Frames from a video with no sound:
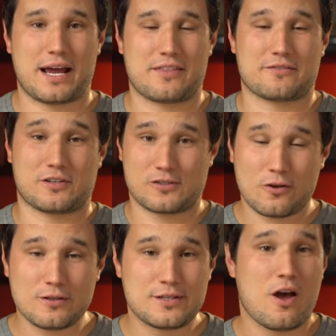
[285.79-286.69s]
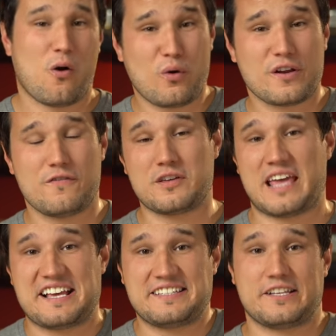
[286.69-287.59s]
by the result or if you
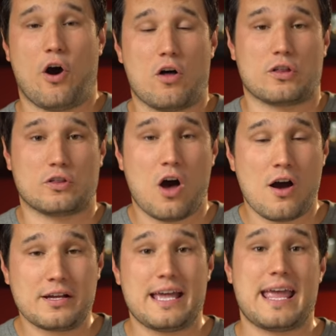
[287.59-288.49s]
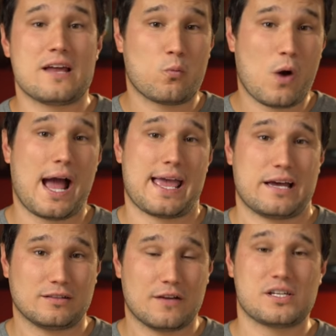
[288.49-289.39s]
guessed it all along and why.
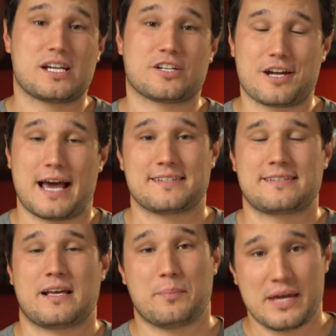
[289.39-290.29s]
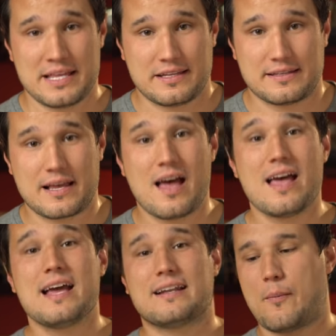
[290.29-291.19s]
I'd love to hear you guys guys' opinions.
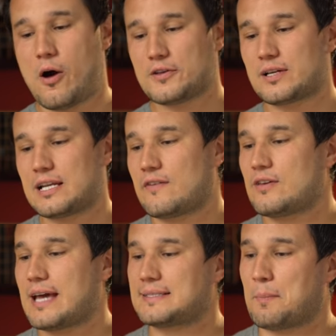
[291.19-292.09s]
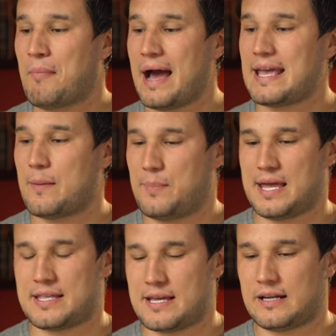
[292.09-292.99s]
Now, I'm also going to give you guys my
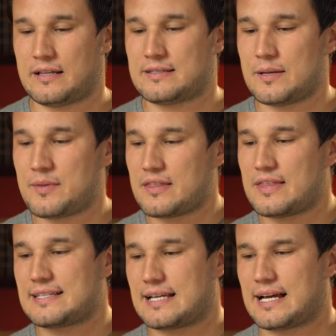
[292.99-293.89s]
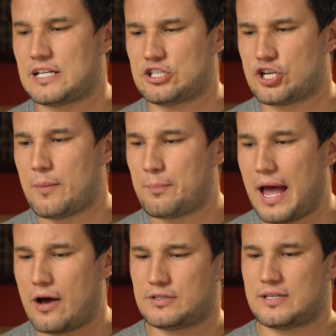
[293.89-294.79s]
opinion and some of the things that kind of jump
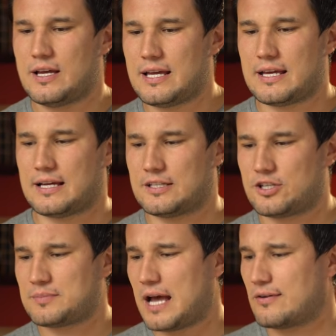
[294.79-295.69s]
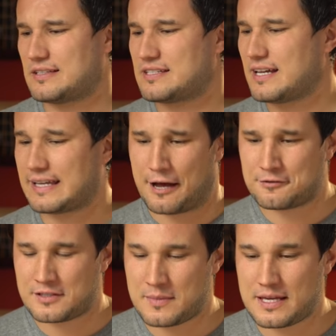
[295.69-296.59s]
out, uh, jumped out and stuck
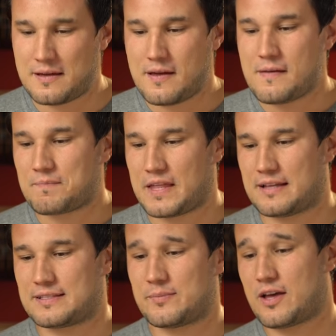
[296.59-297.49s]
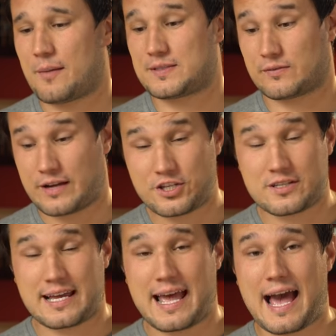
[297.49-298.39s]
out to me and some of the
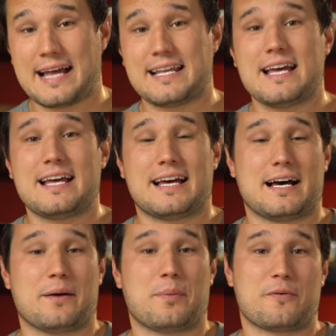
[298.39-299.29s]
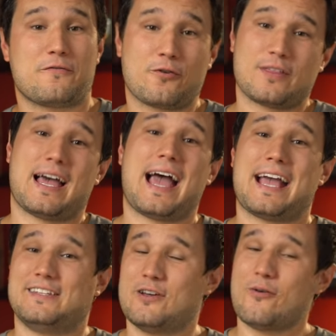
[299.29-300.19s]
observations I had. Uh, but before that,
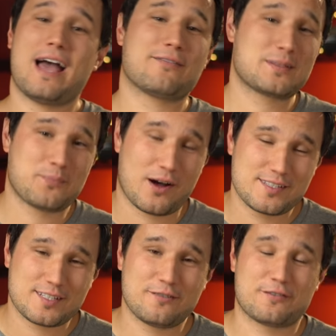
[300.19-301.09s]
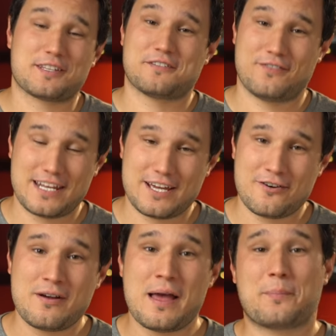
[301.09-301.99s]
I don't have a sponsor for this
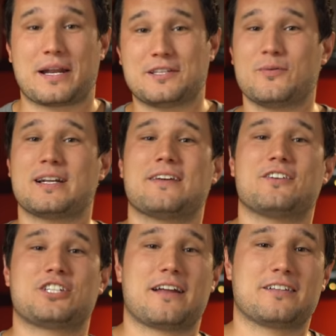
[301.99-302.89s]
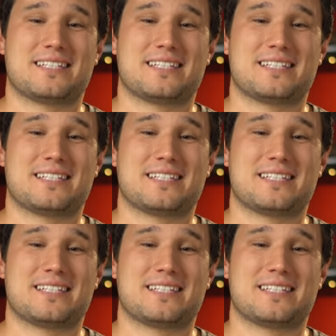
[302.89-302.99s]
video, but I do want to give a shout